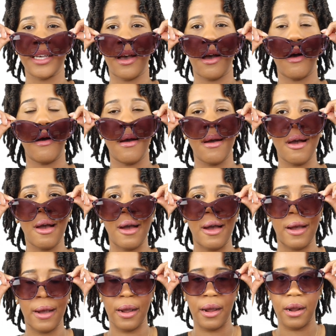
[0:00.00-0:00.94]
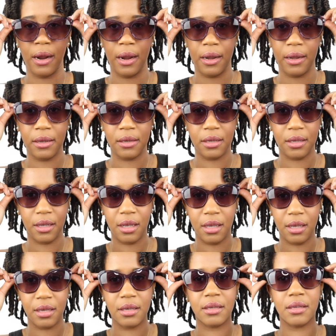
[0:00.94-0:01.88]
are.
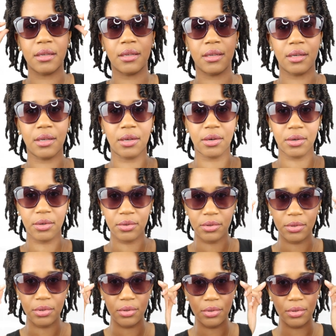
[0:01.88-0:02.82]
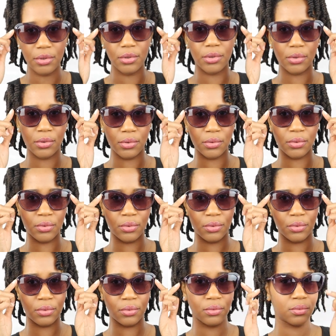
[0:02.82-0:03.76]
Ooh.